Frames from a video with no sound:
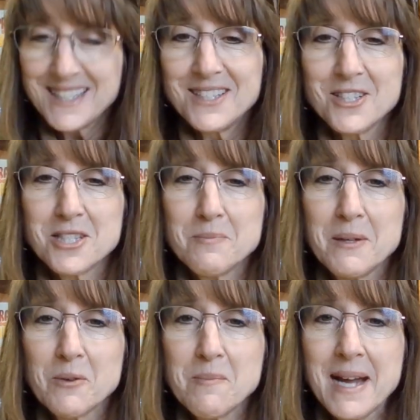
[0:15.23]
just to
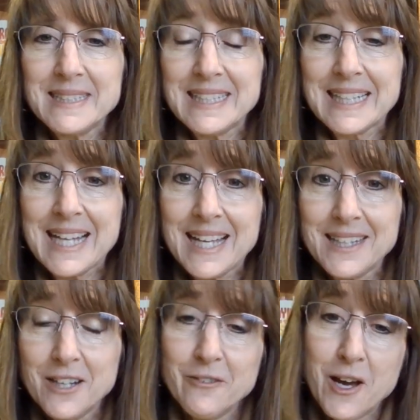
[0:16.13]
be reminded
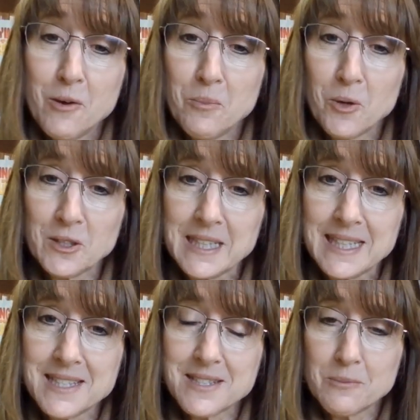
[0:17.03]
again of how important
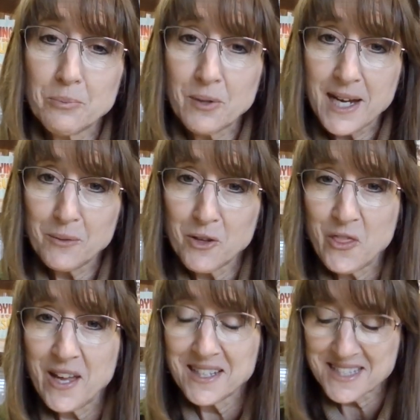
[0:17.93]
it is to pray with
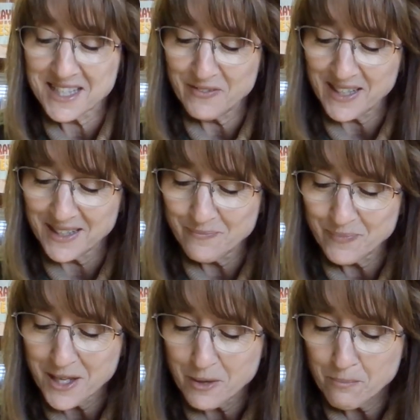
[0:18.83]
Thanksgiving.
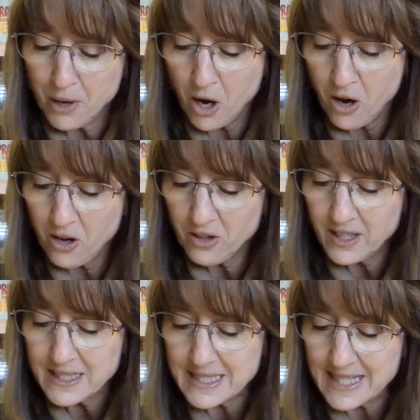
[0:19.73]
Paul
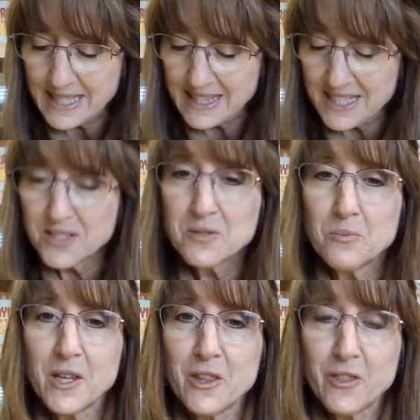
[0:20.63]
said this
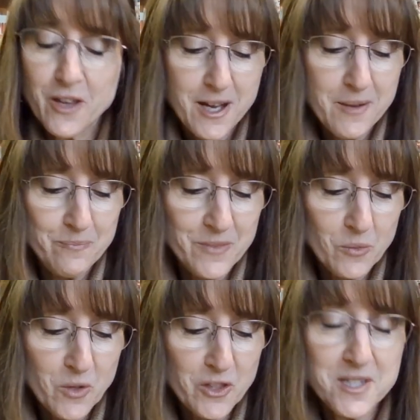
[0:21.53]
with
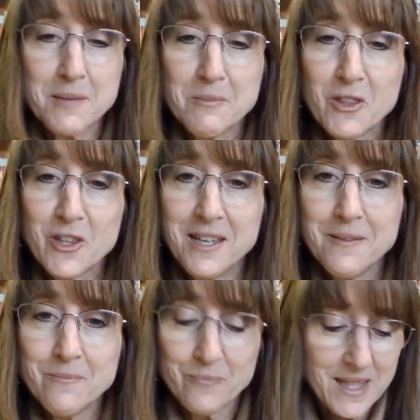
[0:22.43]
Timothy,
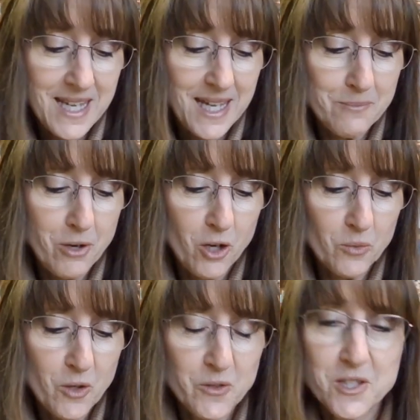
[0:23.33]
and Paul
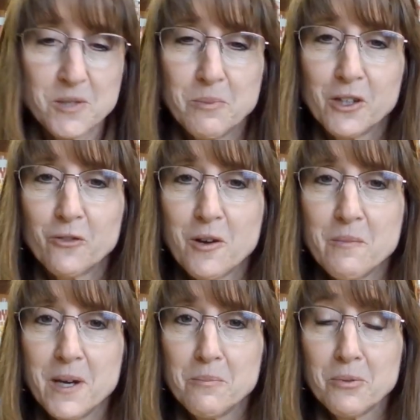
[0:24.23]
wrote this book
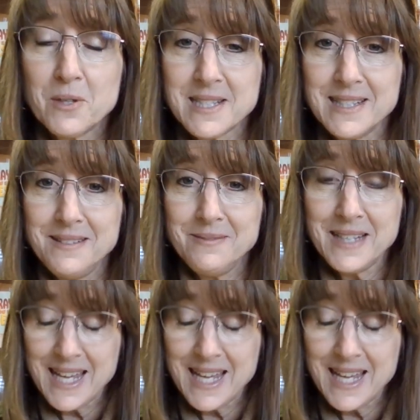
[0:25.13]
from a prison,